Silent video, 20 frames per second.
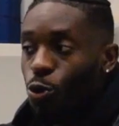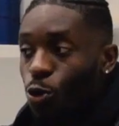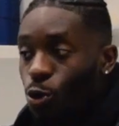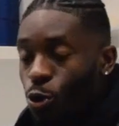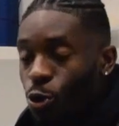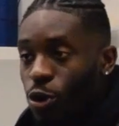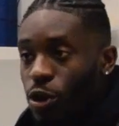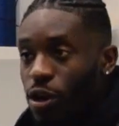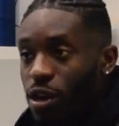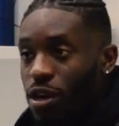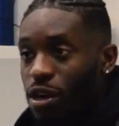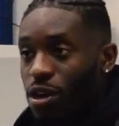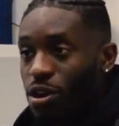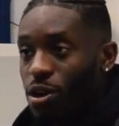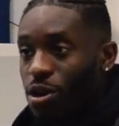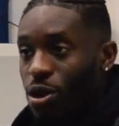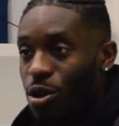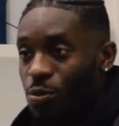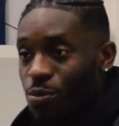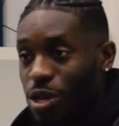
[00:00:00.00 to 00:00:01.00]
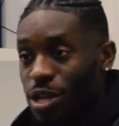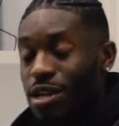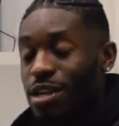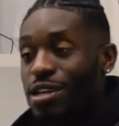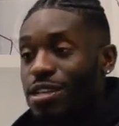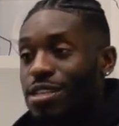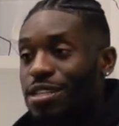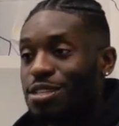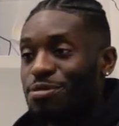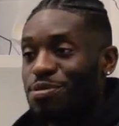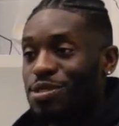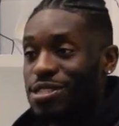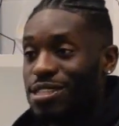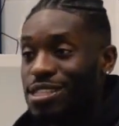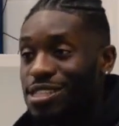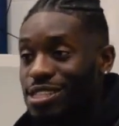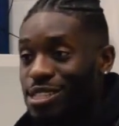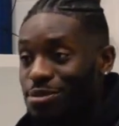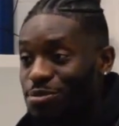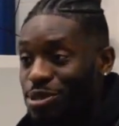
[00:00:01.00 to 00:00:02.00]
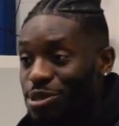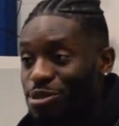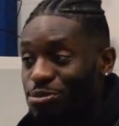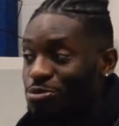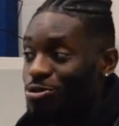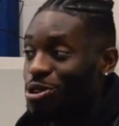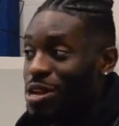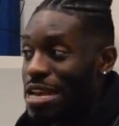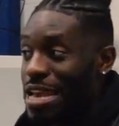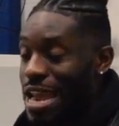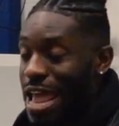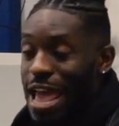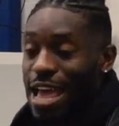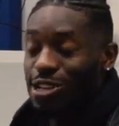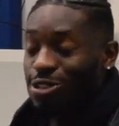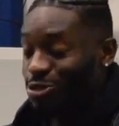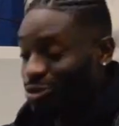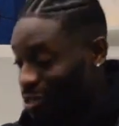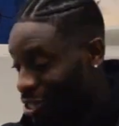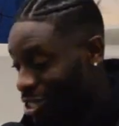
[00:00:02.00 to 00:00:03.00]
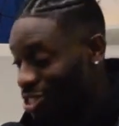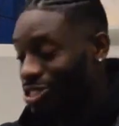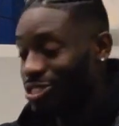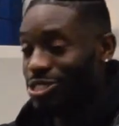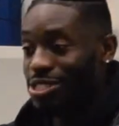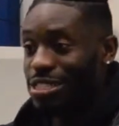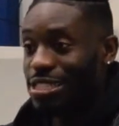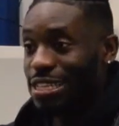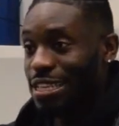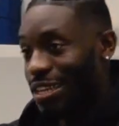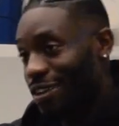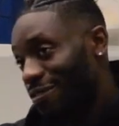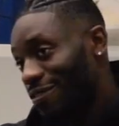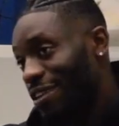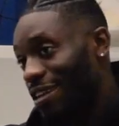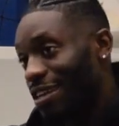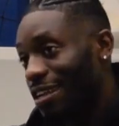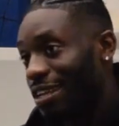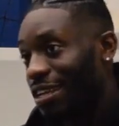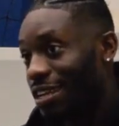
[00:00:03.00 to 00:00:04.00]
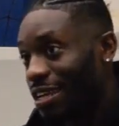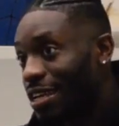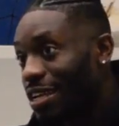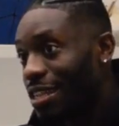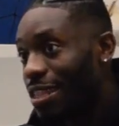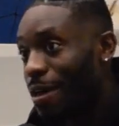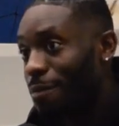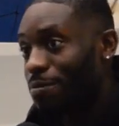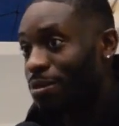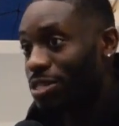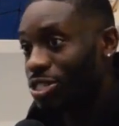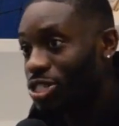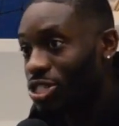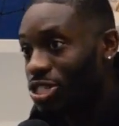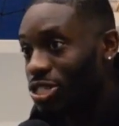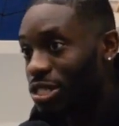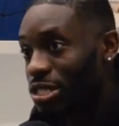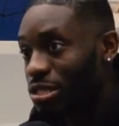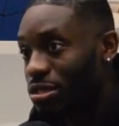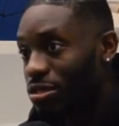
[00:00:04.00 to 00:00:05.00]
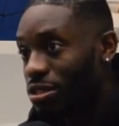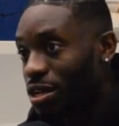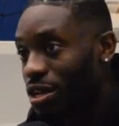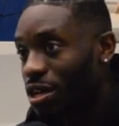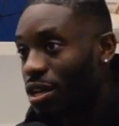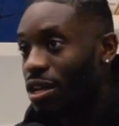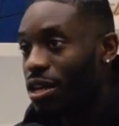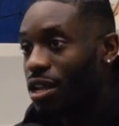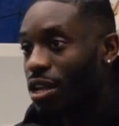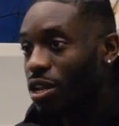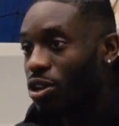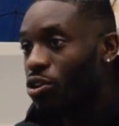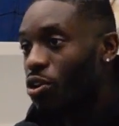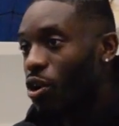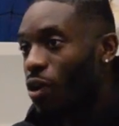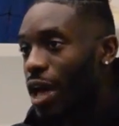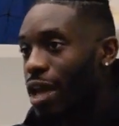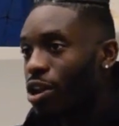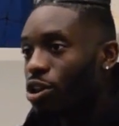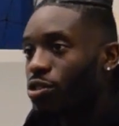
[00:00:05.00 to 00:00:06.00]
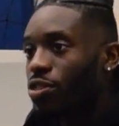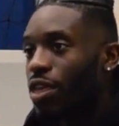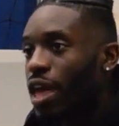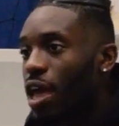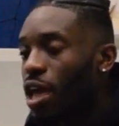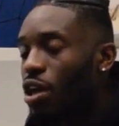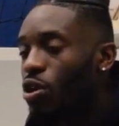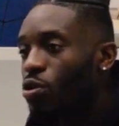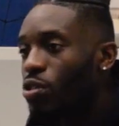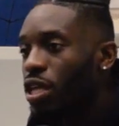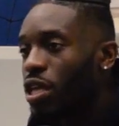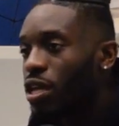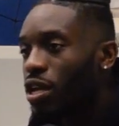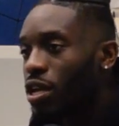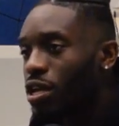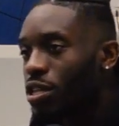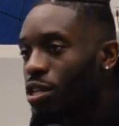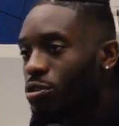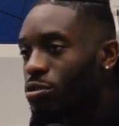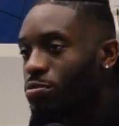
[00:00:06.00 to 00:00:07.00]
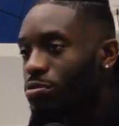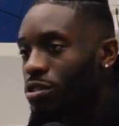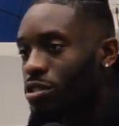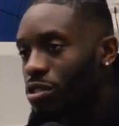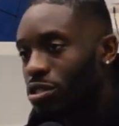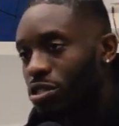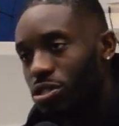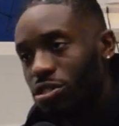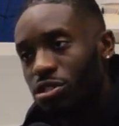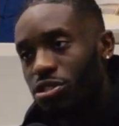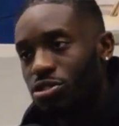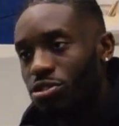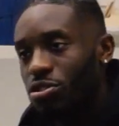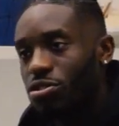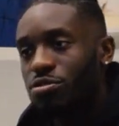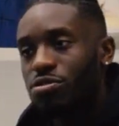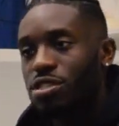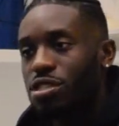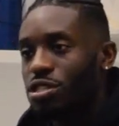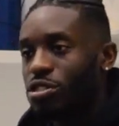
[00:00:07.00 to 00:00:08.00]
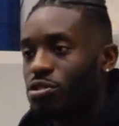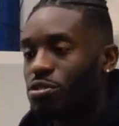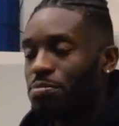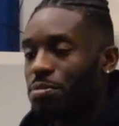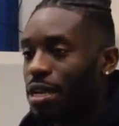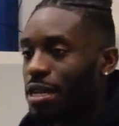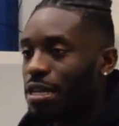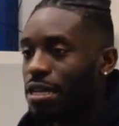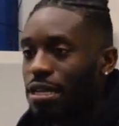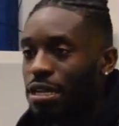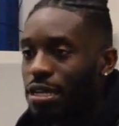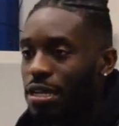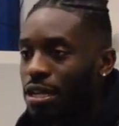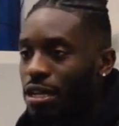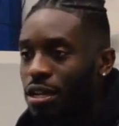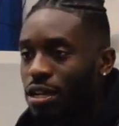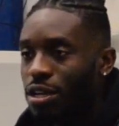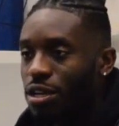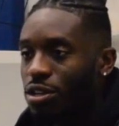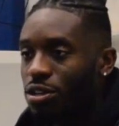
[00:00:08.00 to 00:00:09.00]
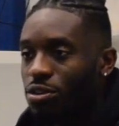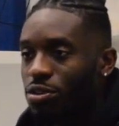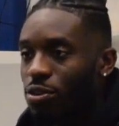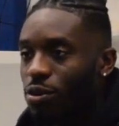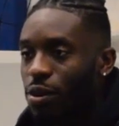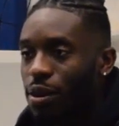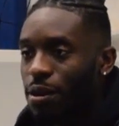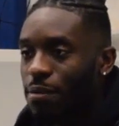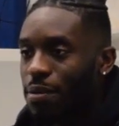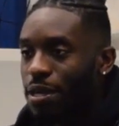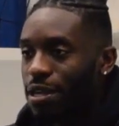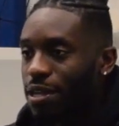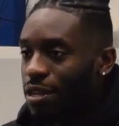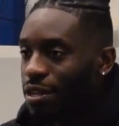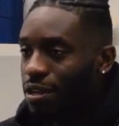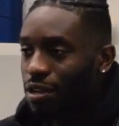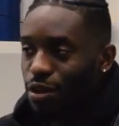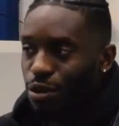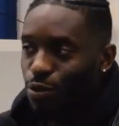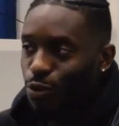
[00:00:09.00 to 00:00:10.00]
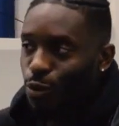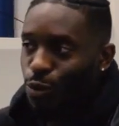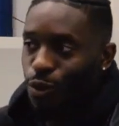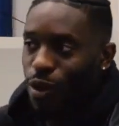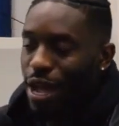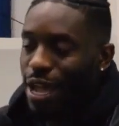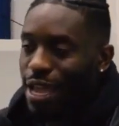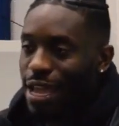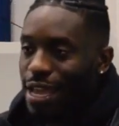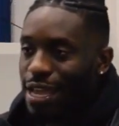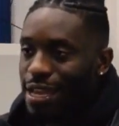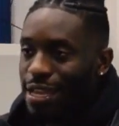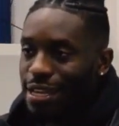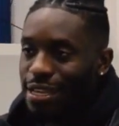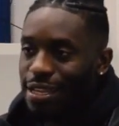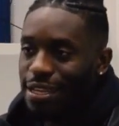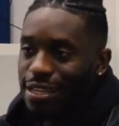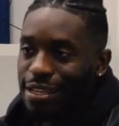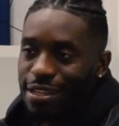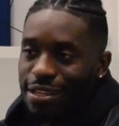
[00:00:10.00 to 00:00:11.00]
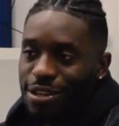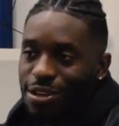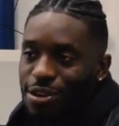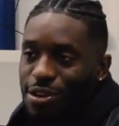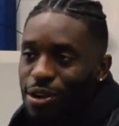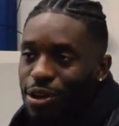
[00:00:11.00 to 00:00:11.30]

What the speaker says: Or are we good at these positions because we're naturally just gifted and good at that position? You know, and are they only good at those positions? Because you don't see too many, you know what I mean, white, you